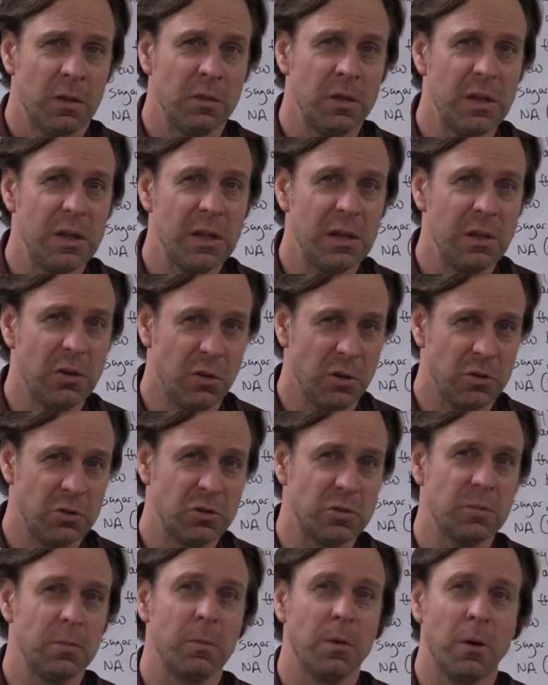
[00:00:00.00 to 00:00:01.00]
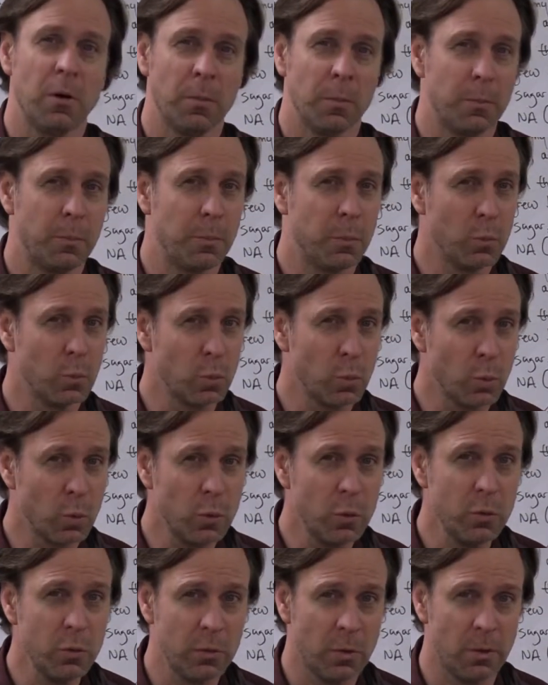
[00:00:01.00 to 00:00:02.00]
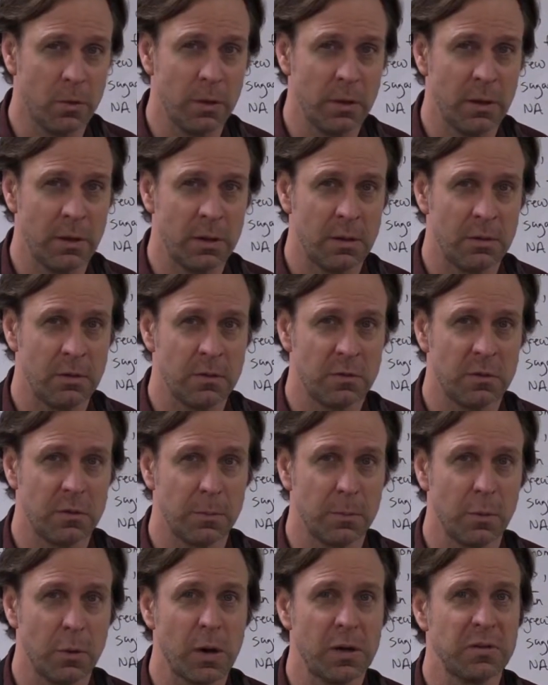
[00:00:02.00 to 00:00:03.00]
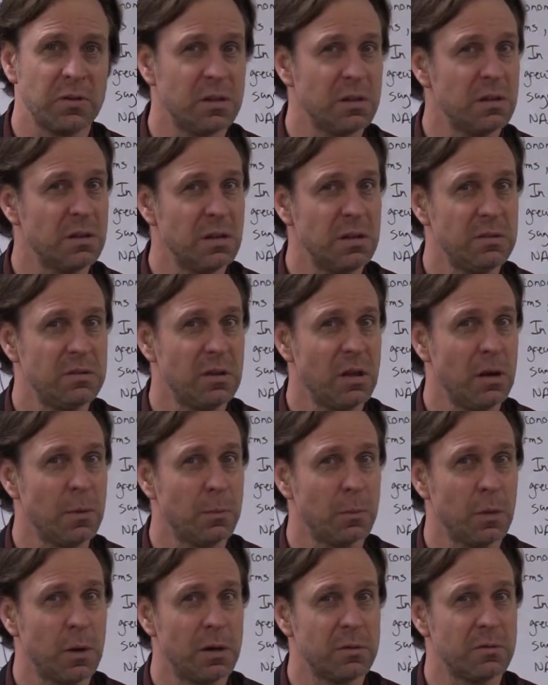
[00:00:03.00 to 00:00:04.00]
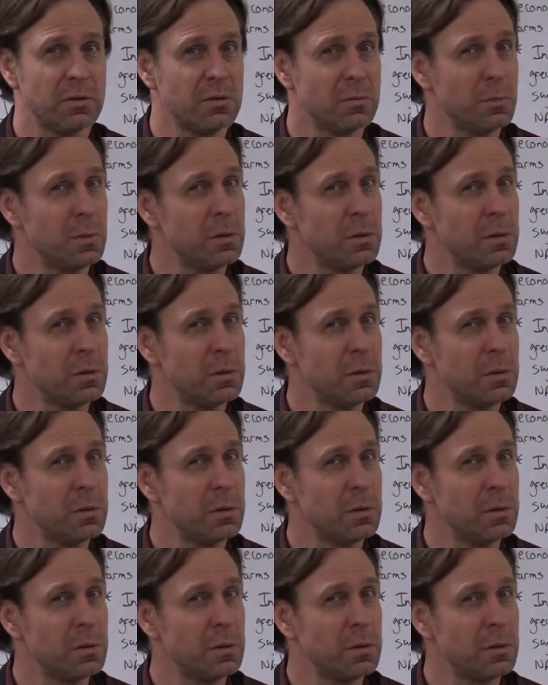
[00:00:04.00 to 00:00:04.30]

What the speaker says: The English are brutal in suppressing these uprisings,